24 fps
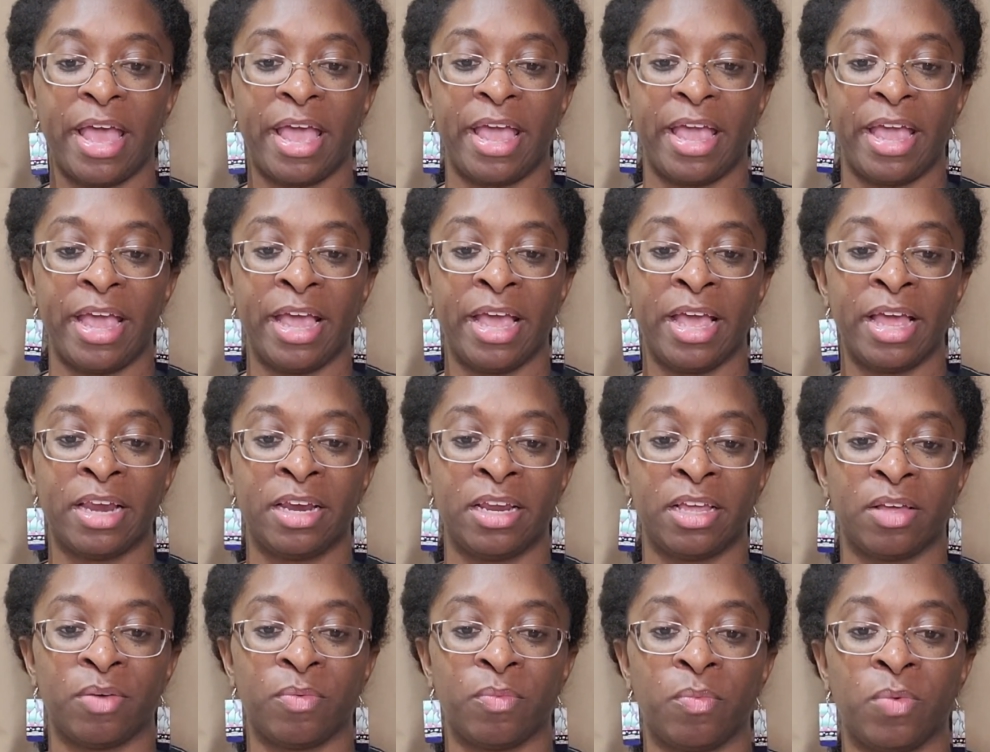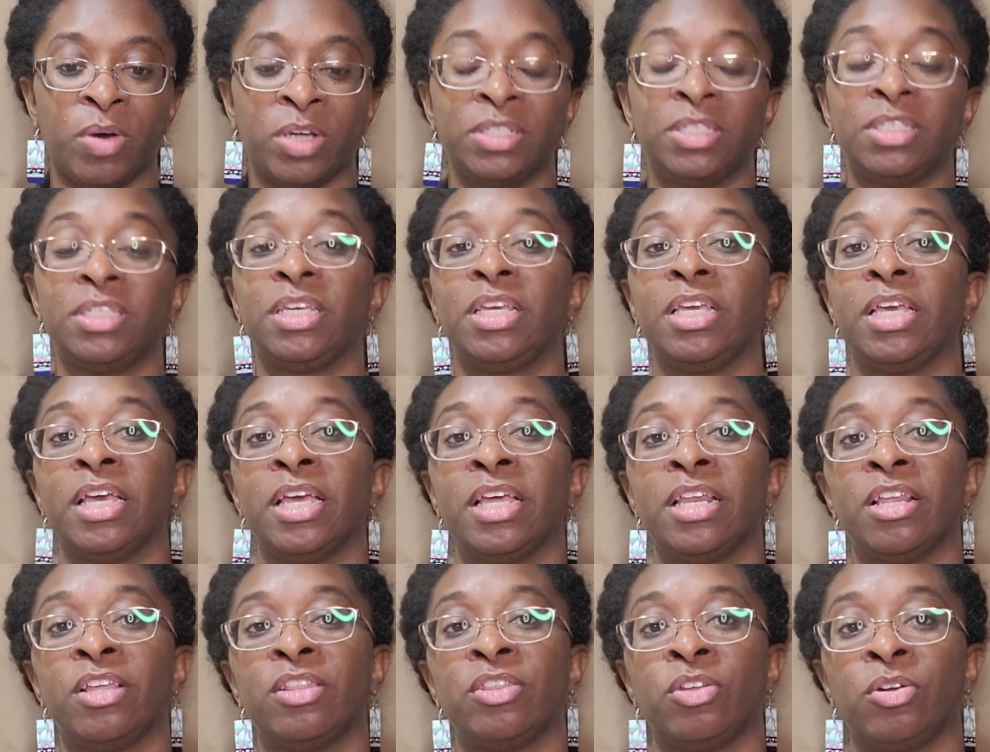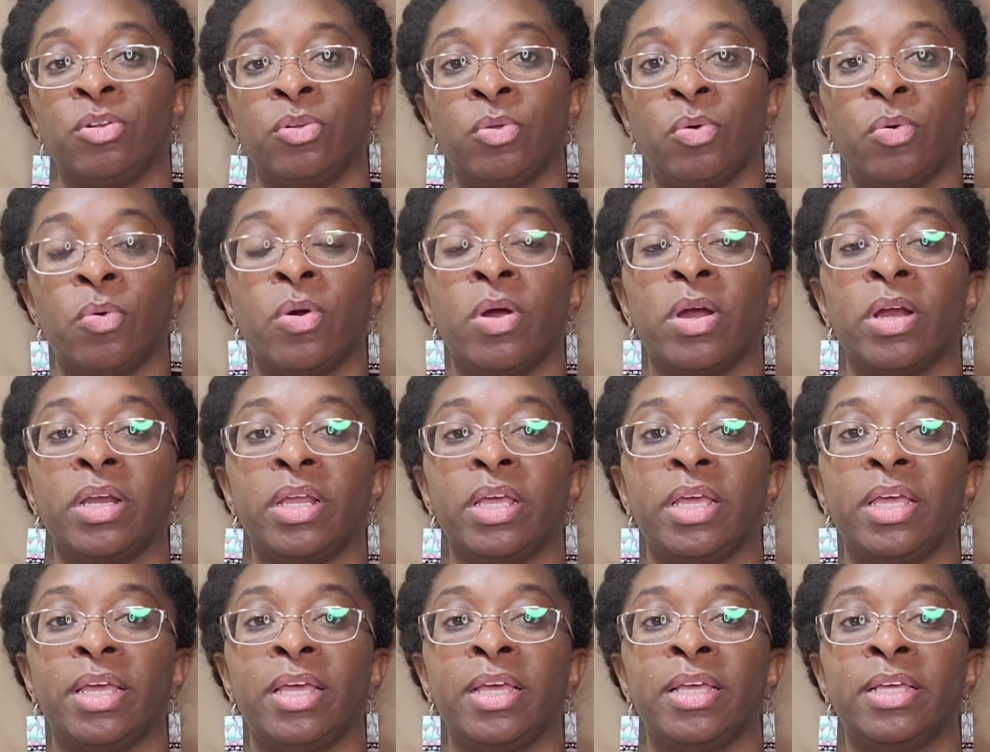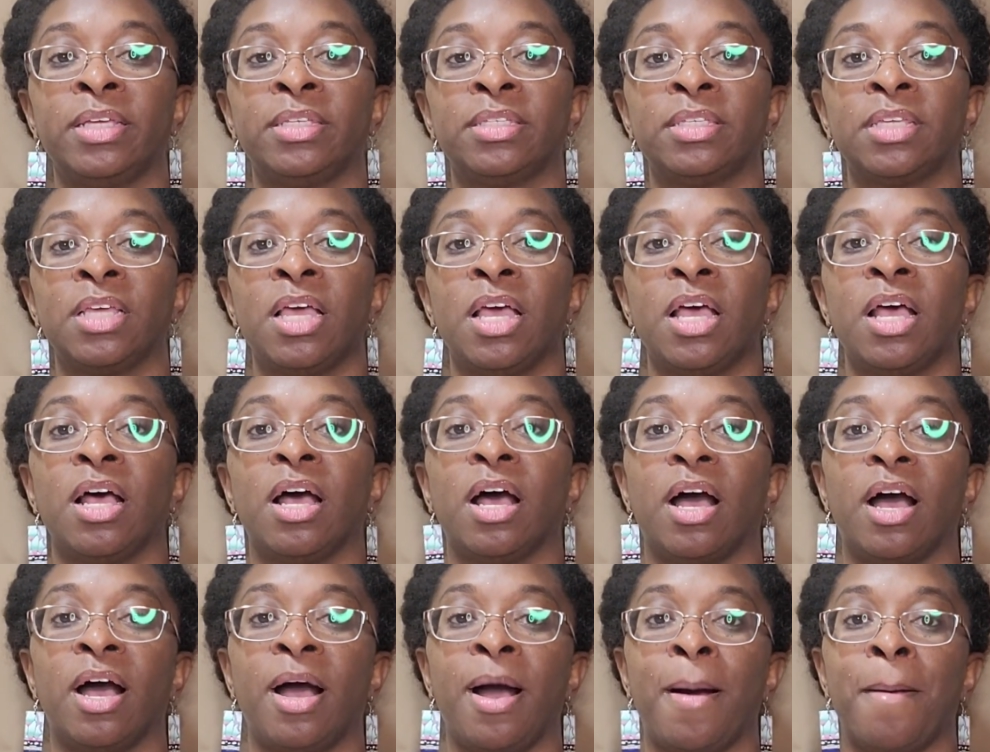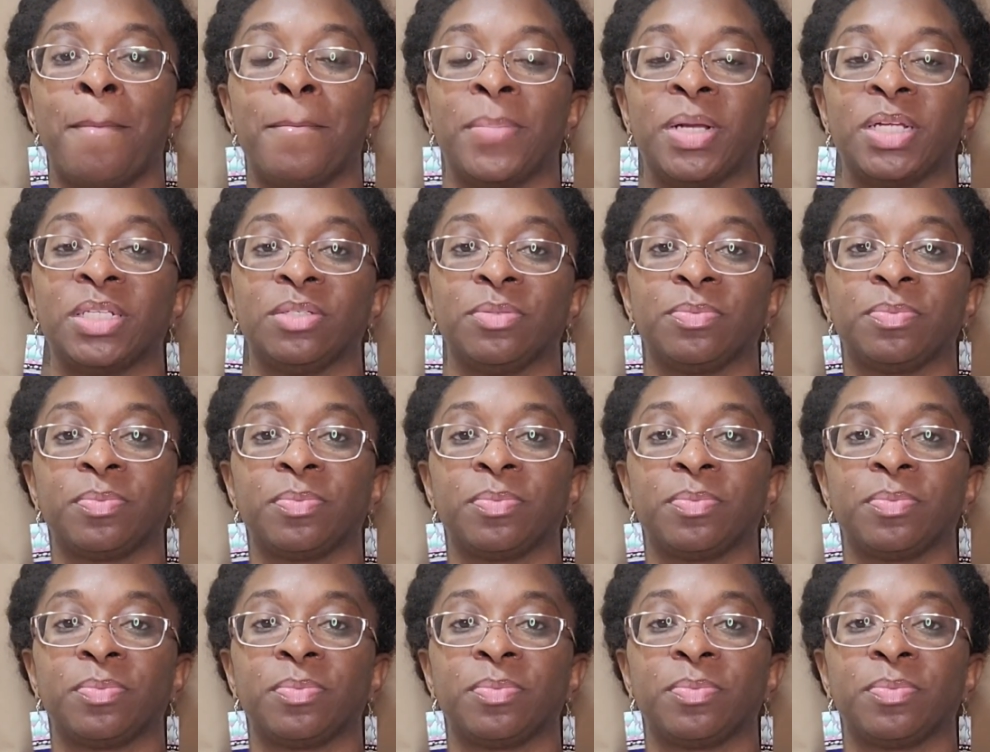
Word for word: And once again, the Lord is um,